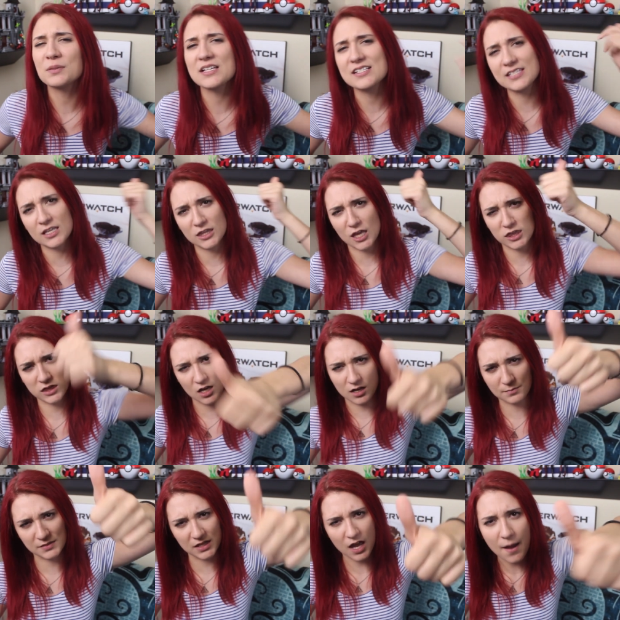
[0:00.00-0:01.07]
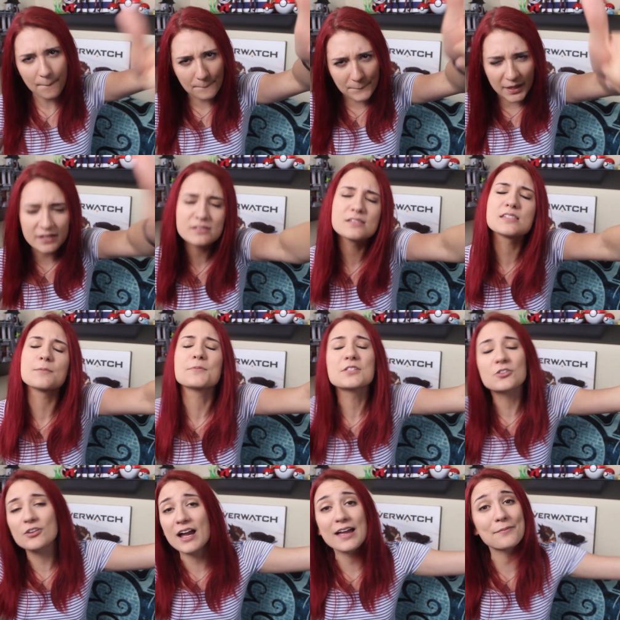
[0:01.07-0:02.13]
please hit that thumbs up button,
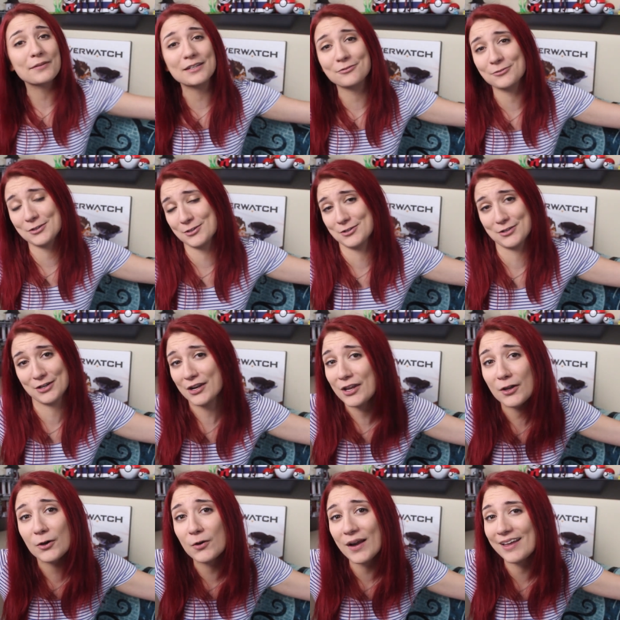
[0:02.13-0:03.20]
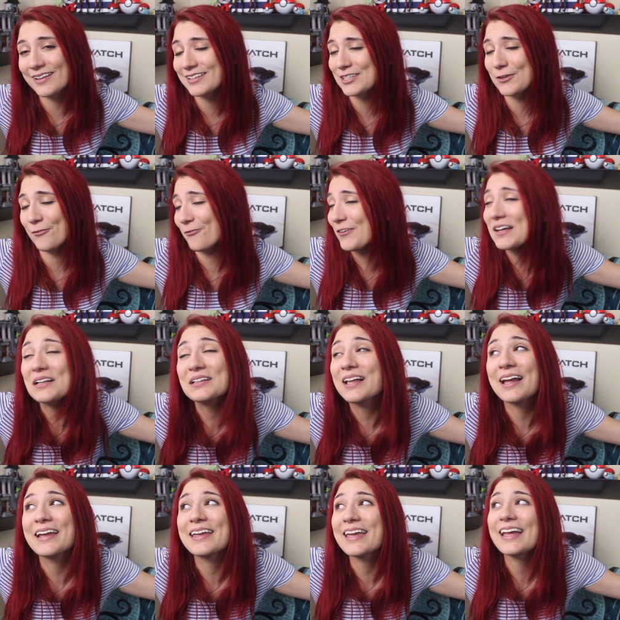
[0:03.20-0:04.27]
subscribe if you're new and you feel
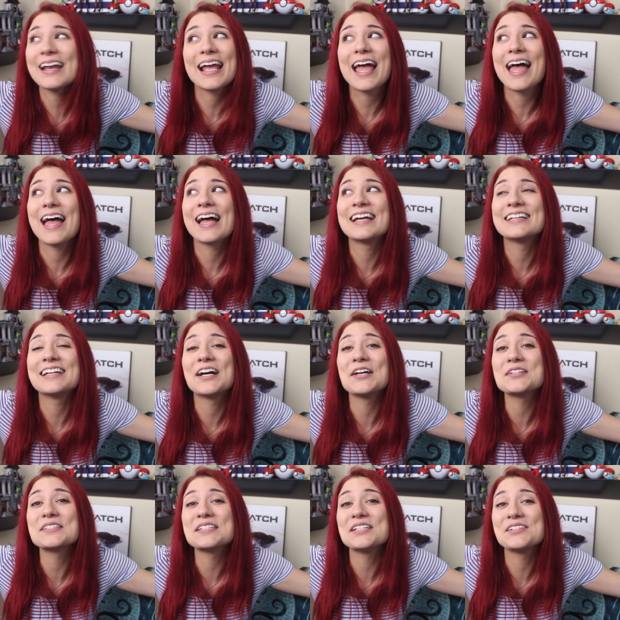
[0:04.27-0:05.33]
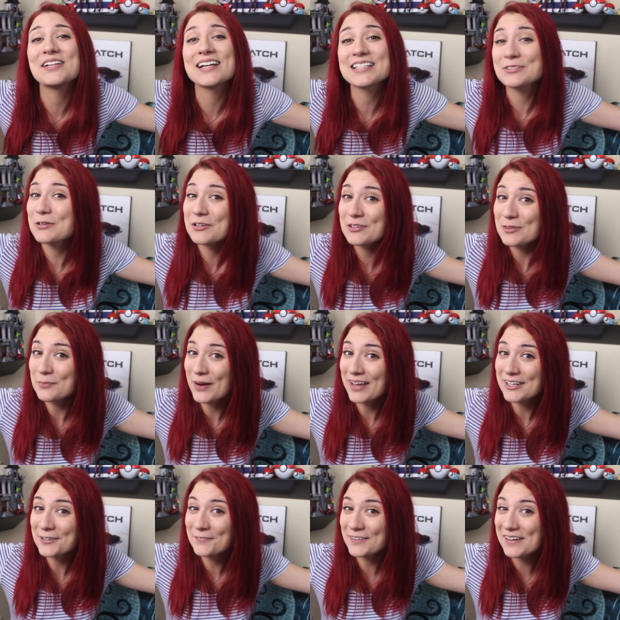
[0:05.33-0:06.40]
like it, and I'll see you next week with a
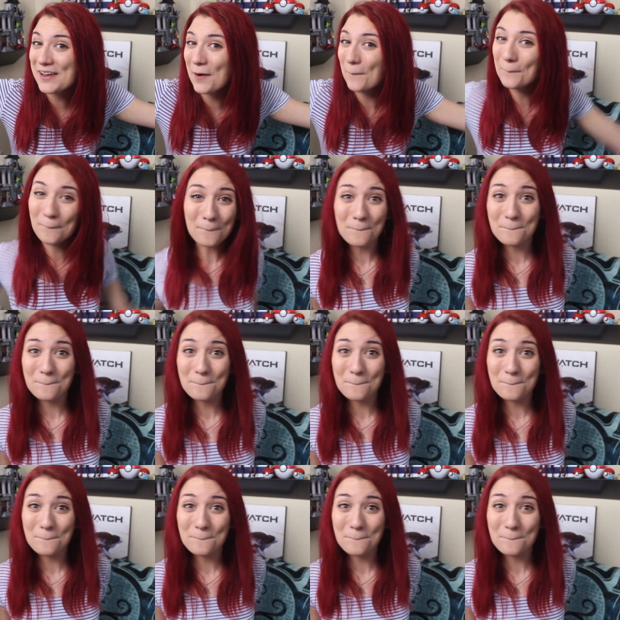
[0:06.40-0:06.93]
brand new video.